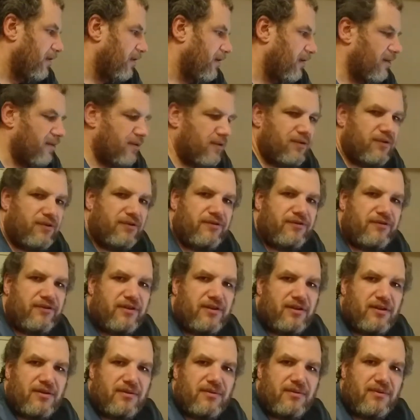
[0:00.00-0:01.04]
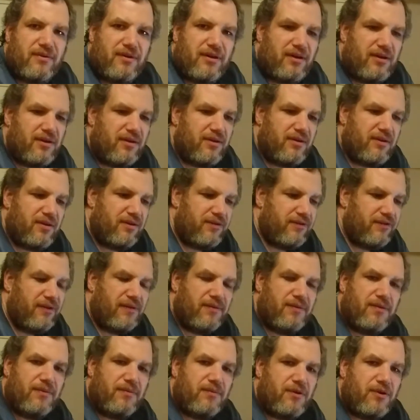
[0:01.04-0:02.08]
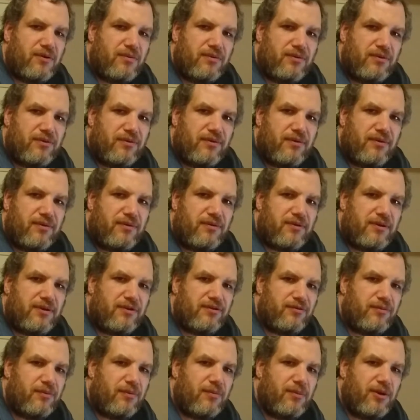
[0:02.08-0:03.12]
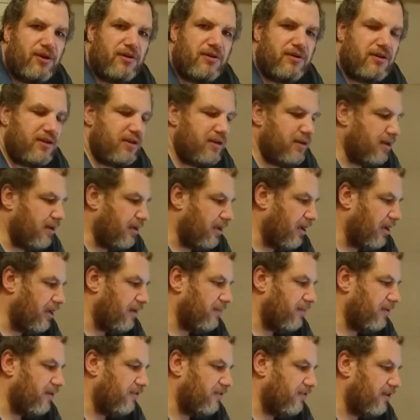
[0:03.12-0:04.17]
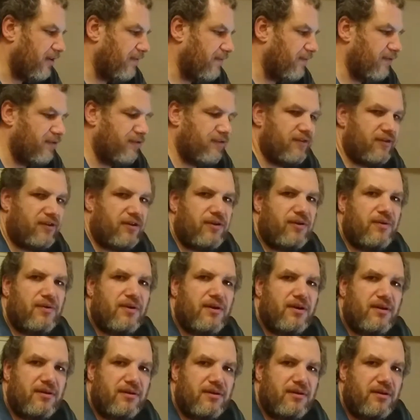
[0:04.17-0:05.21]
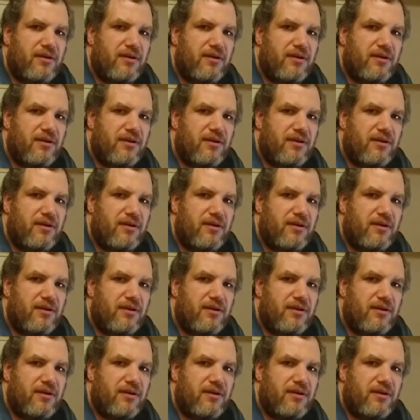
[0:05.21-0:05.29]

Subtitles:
Of course, there's nothing wrong with doing things remotely. It can be safe and secure.